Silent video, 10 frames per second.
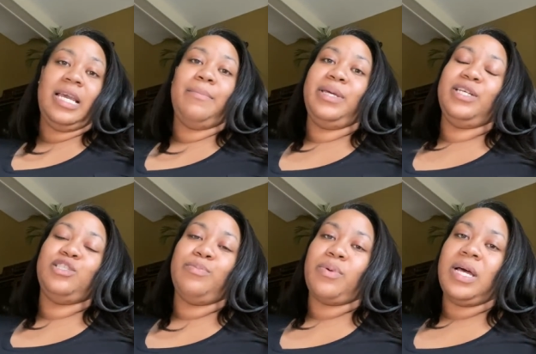I mean, it's
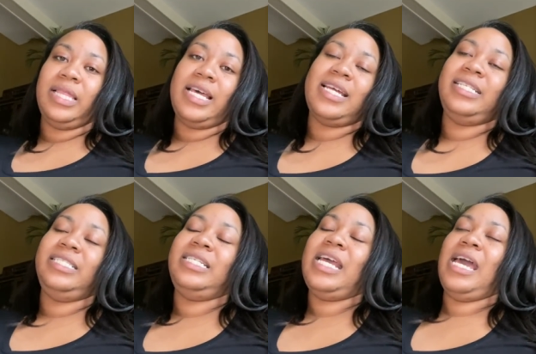a bralette. I
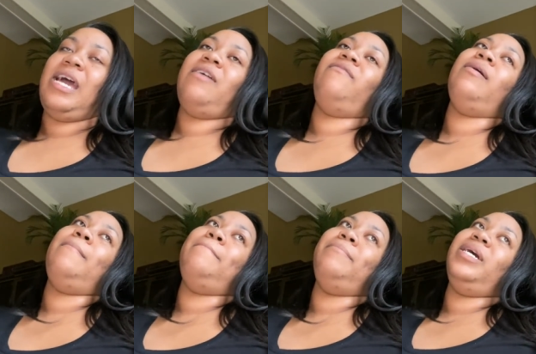didn't have
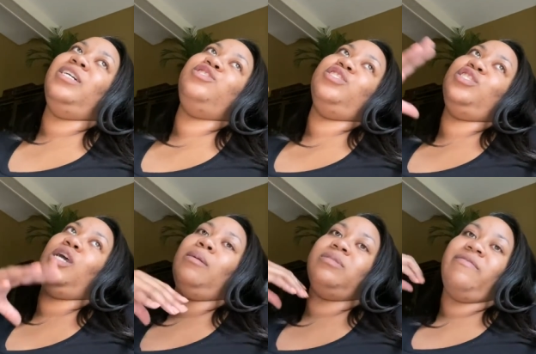much in
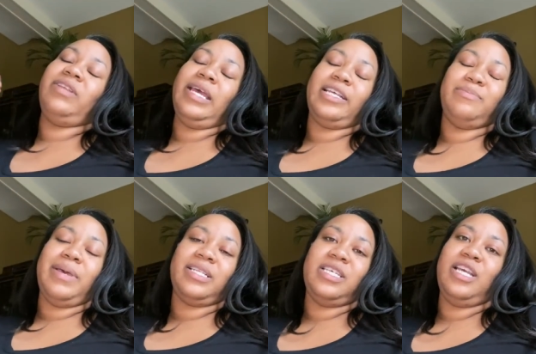terms of an
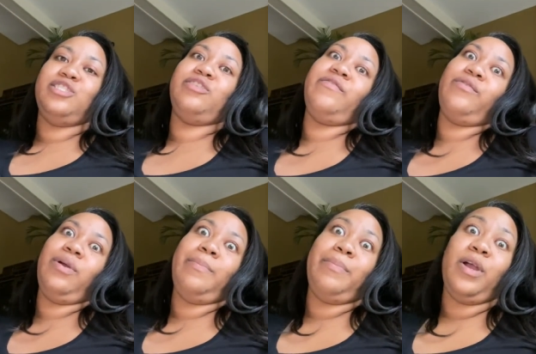expectation for
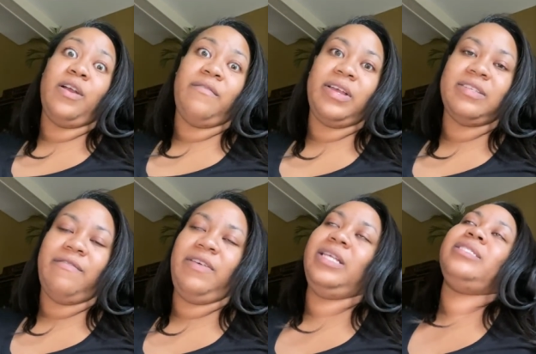a perfect
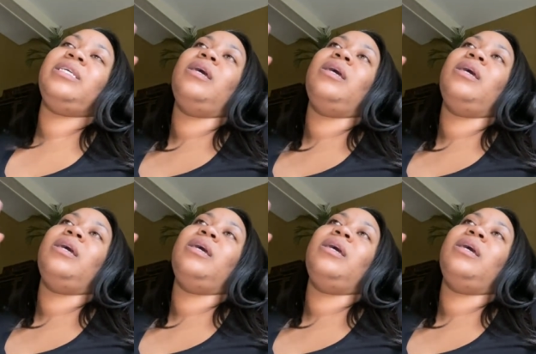fit,